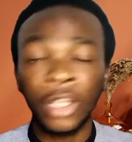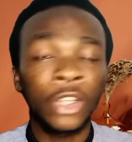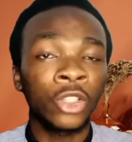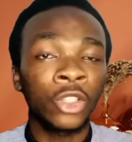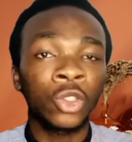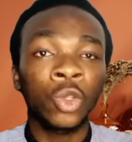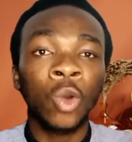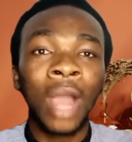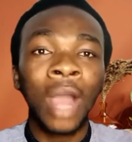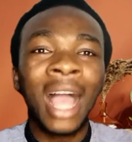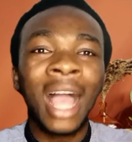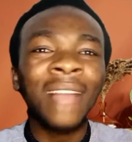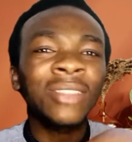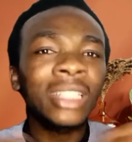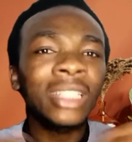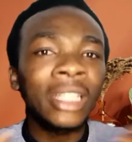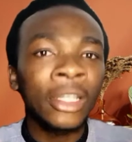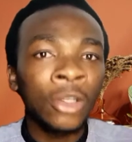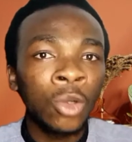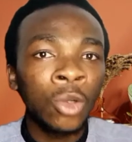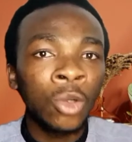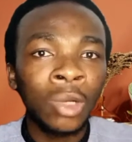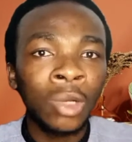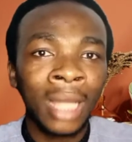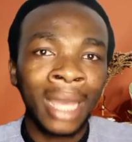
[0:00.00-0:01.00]
So having
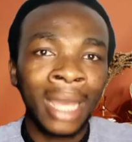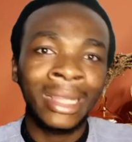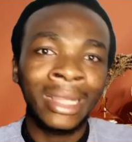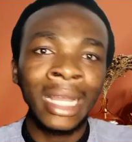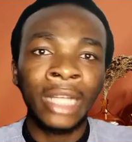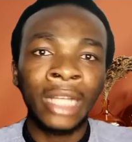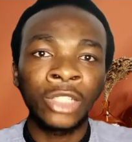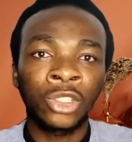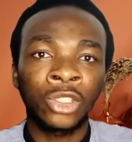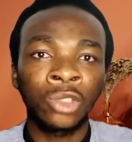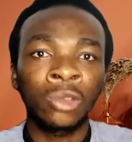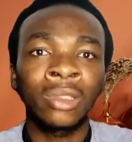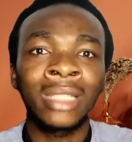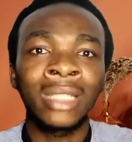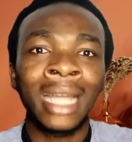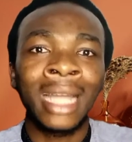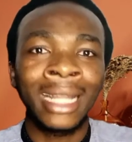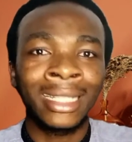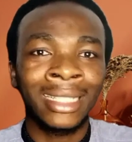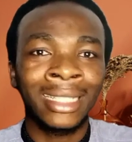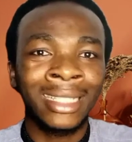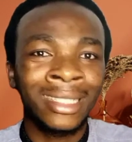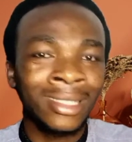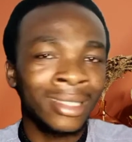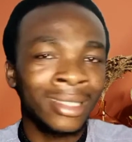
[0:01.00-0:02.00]
a goal like that shows
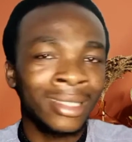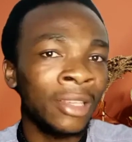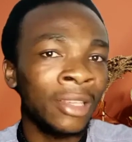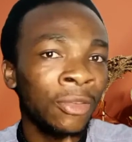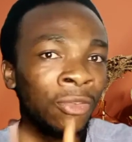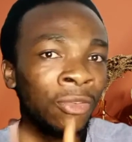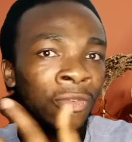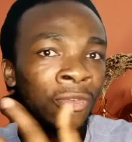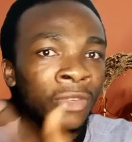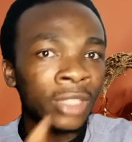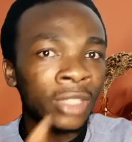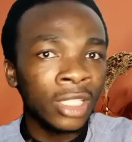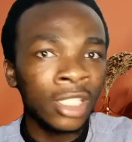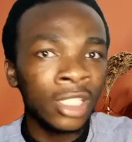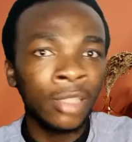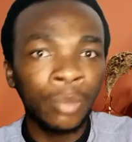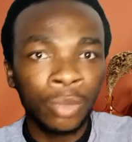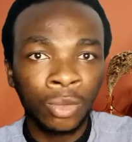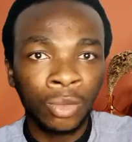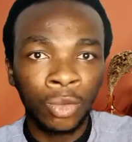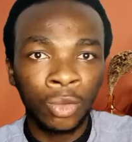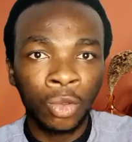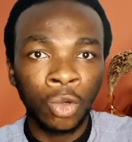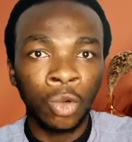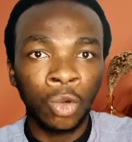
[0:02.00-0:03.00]
that it is a
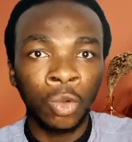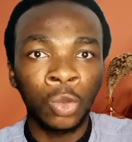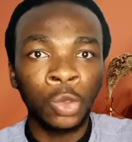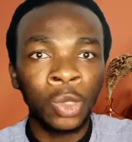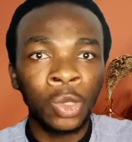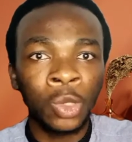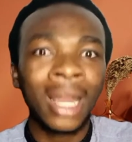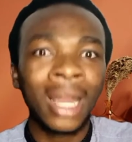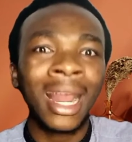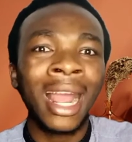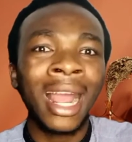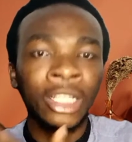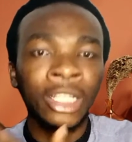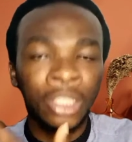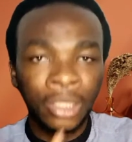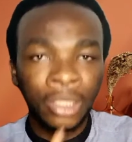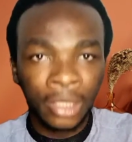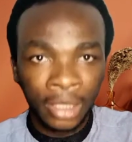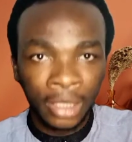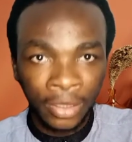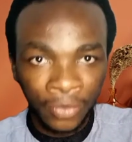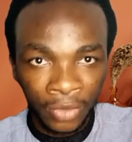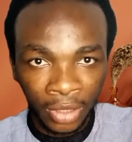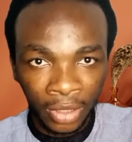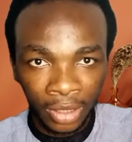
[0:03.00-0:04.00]
feasible goal. You can
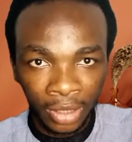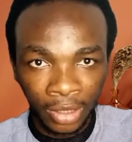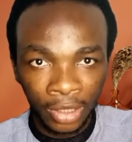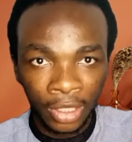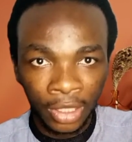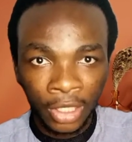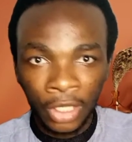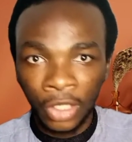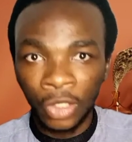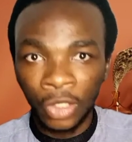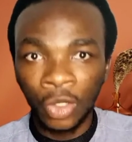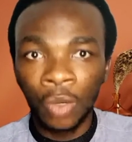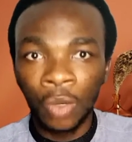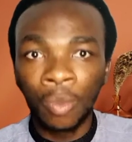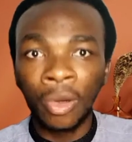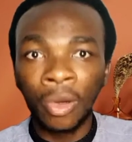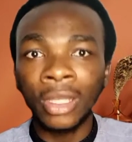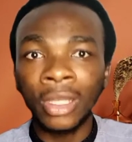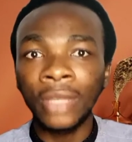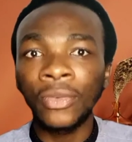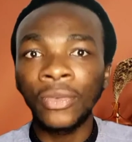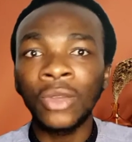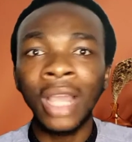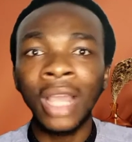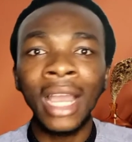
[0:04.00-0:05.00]
achieve it,
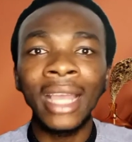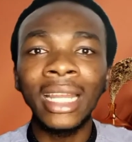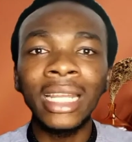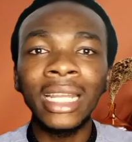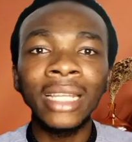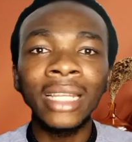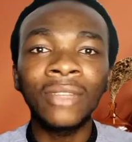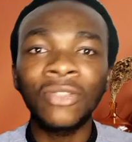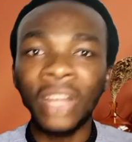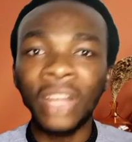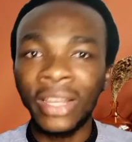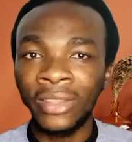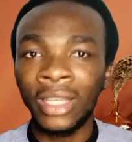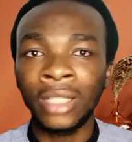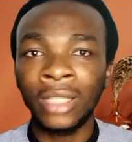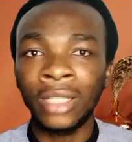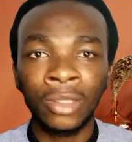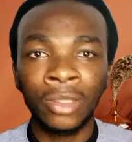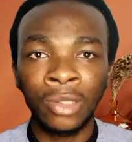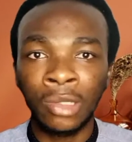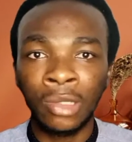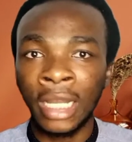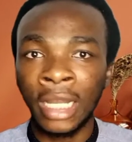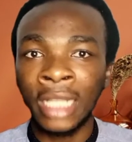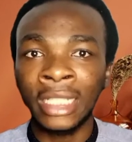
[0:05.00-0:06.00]
but if you're earning
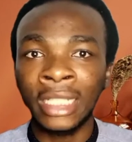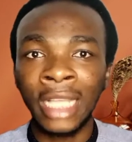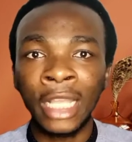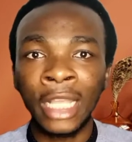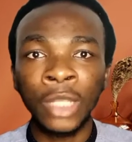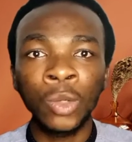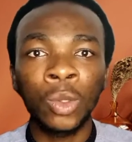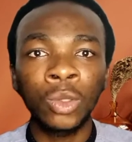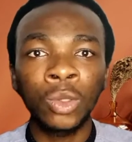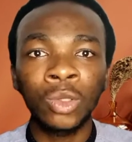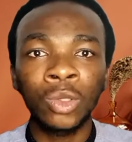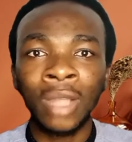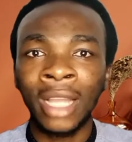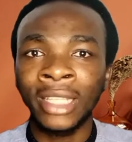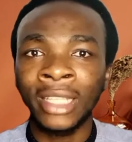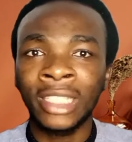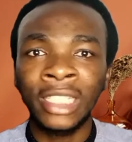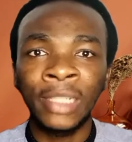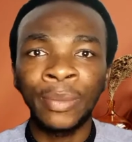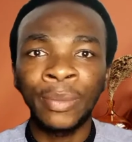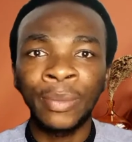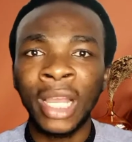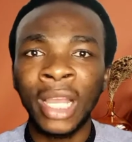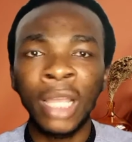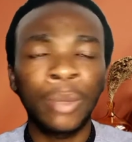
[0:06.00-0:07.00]
$5,000 and you want to
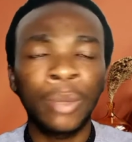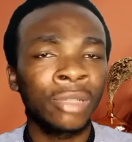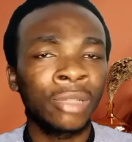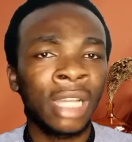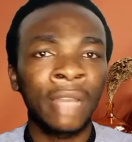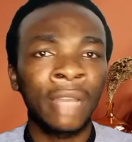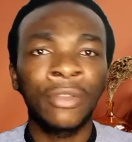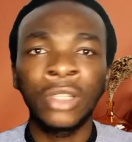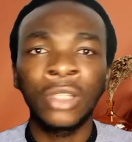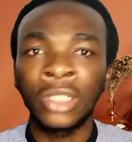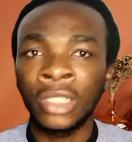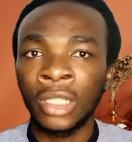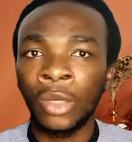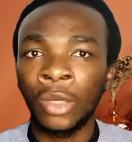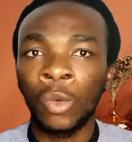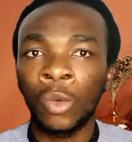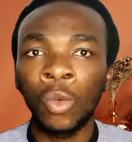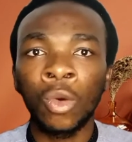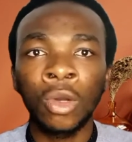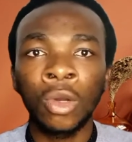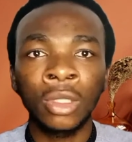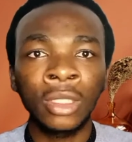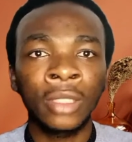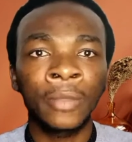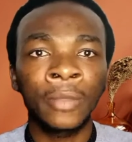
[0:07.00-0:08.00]
actually buy a private jet
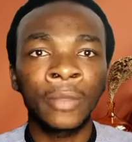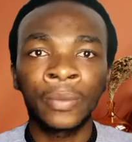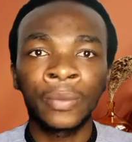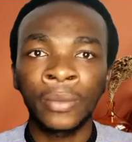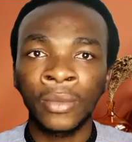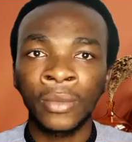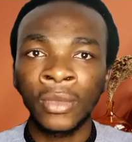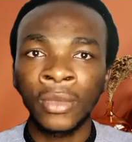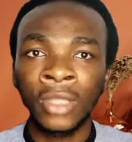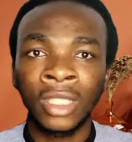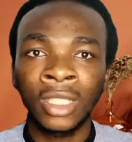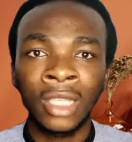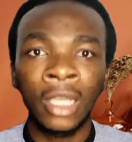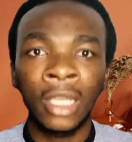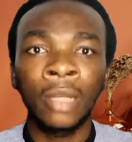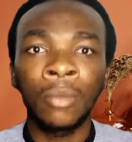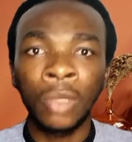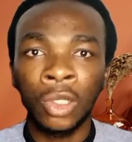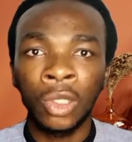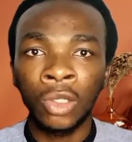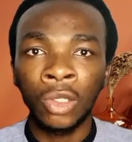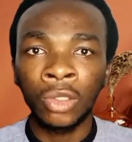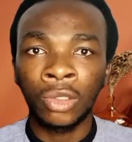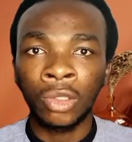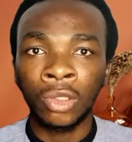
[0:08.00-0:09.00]
worth $10
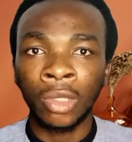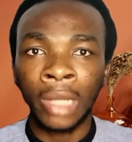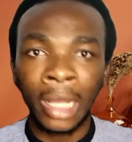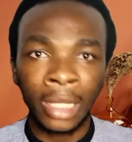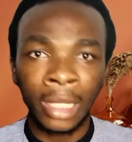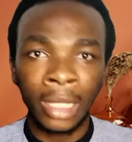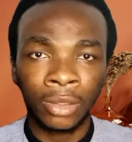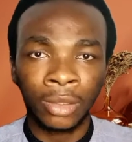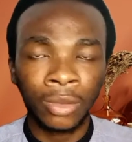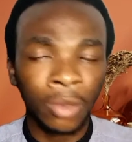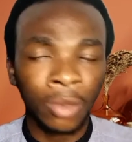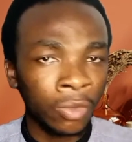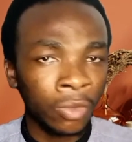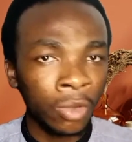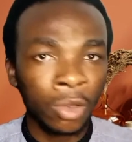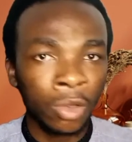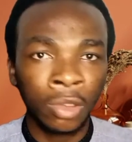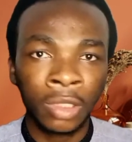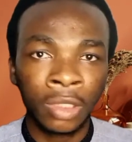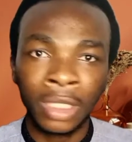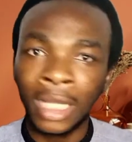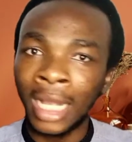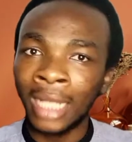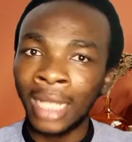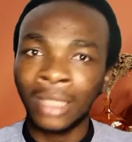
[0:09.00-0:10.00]
million, of
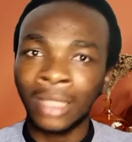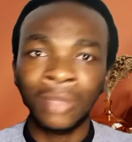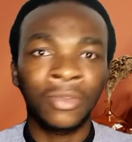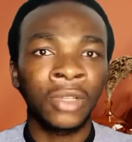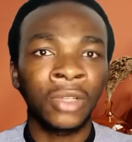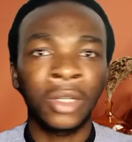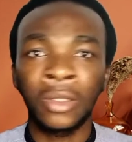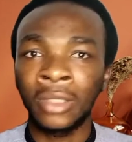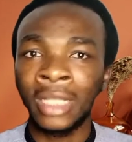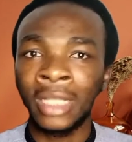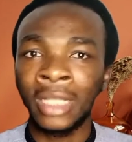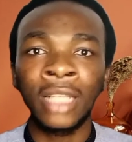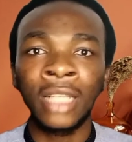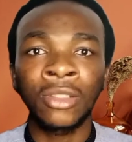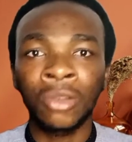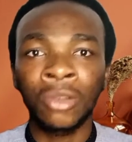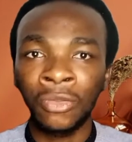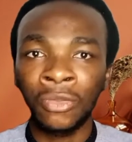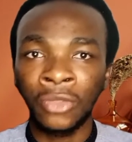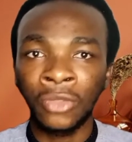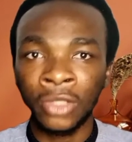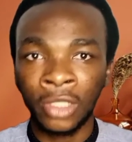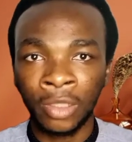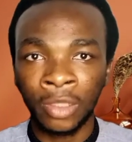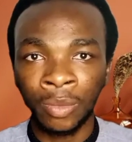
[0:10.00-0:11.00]
course that's
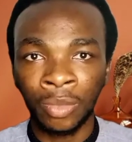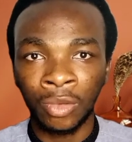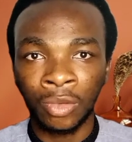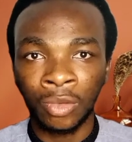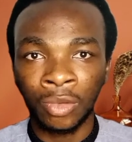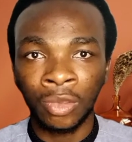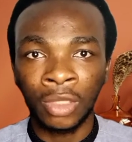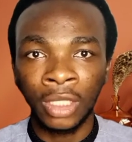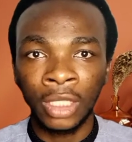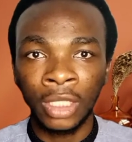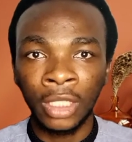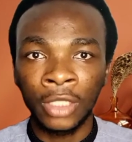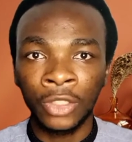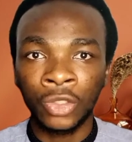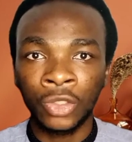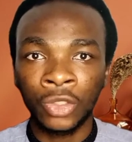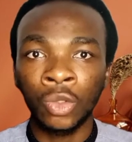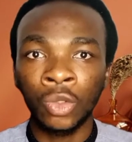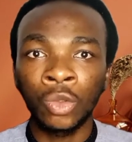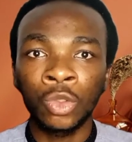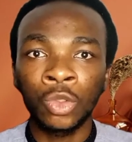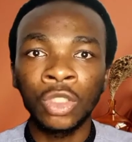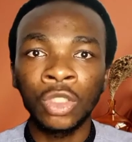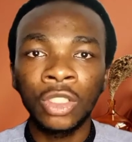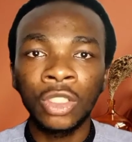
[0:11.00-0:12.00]
not feasible.
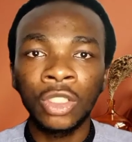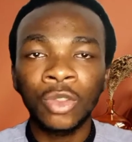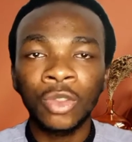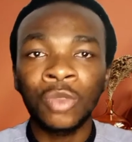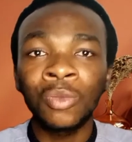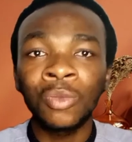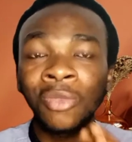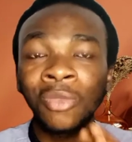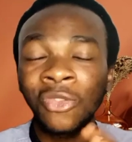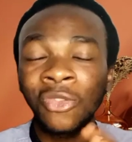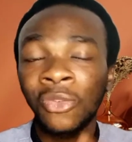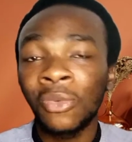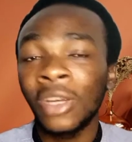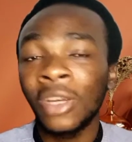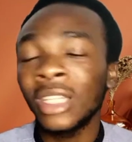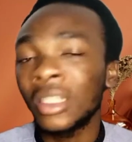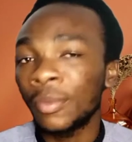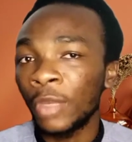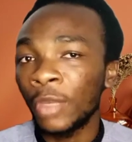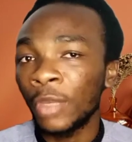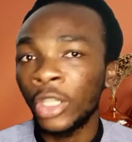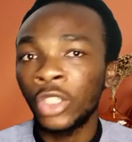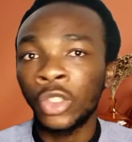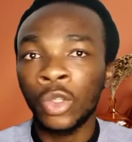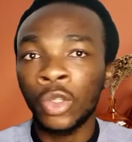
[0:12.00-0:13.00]
So you need to
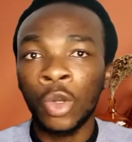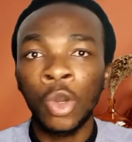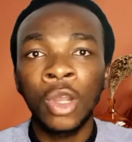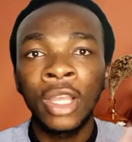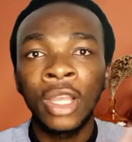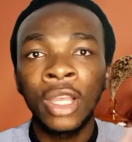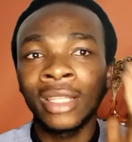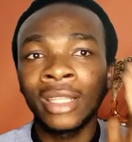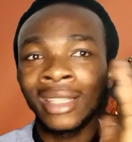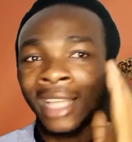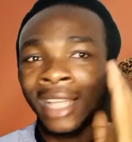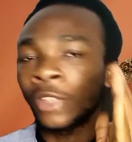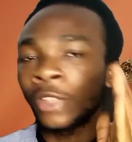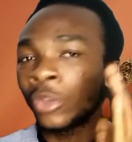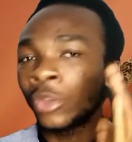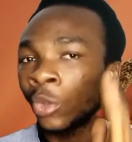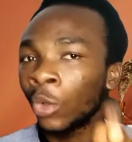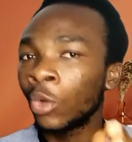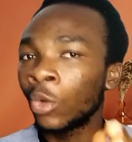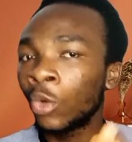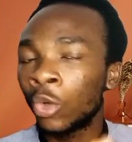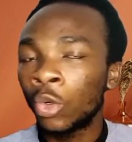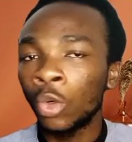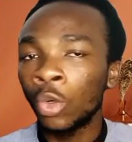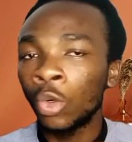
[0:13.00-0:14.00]
first make sure that
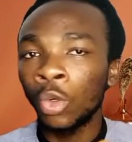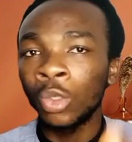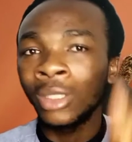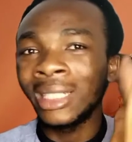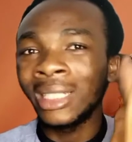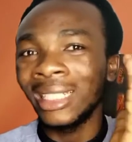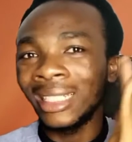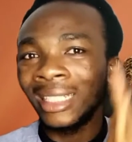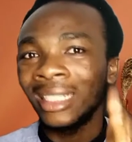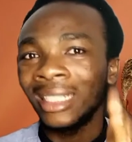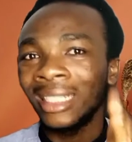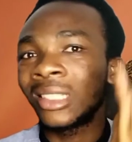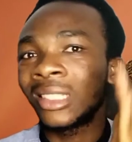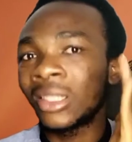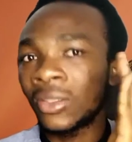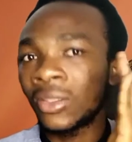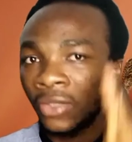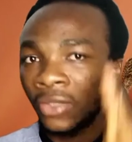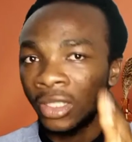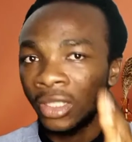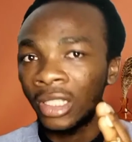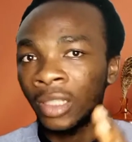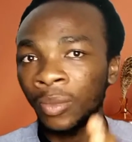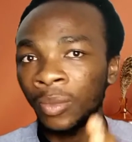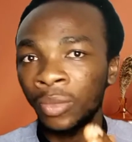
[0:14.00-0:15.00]
your goal is
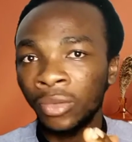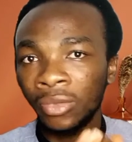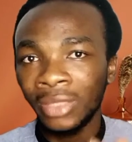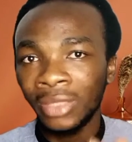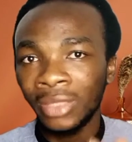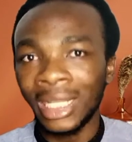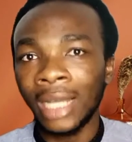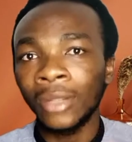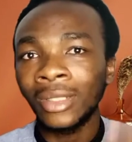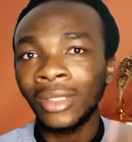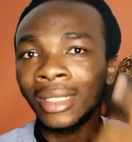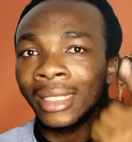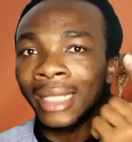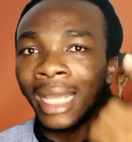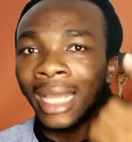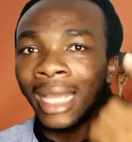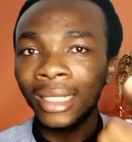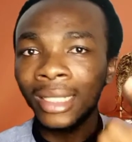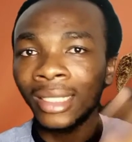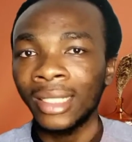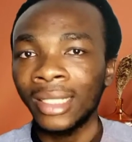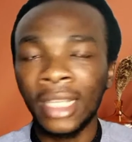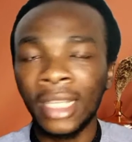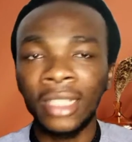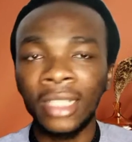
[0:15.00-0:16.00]
feasible. Now the
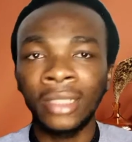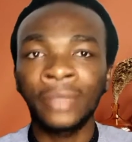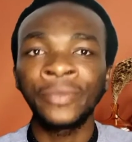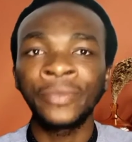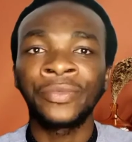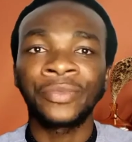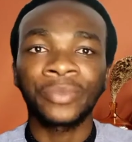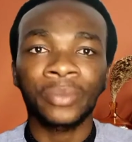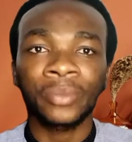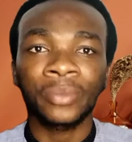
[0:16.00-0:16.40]
next thing